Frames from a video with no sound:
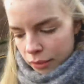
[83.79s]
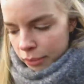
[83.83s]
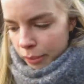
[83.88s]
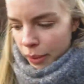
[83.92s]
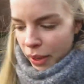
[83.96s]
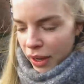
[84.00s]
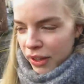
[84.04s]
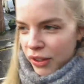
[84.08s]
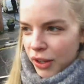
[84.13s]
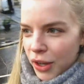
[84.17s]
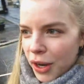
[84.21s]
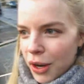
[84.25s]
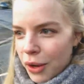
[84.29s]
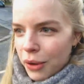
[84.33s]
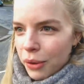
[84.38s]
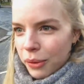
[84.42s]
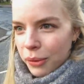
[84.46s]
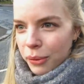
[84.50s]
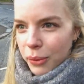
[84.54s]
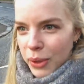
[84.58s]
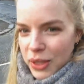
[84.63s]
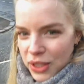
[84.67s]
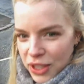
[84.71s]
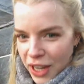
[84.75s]
but I don't know
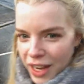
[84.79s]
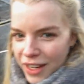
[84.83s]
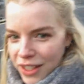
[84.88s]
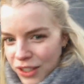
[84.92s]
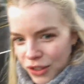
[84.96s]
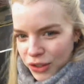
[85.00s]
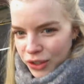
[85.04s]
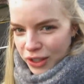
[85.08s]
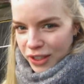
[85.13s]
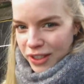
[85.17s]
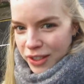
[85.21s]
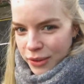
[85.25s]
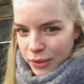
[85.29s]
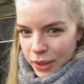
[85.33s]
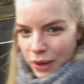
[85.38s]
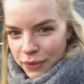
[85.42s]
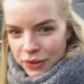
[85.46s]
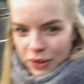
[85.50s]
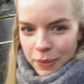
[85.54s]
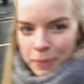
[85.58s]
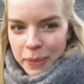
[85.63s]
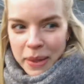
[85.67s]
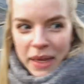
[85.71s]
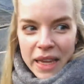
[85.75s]
which entrance we have
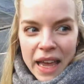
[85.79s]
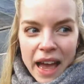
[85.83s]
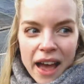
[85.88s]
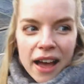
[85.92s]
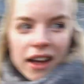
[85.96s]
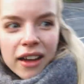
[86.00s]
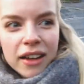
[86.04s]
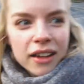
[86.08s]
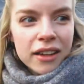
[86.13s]
to be at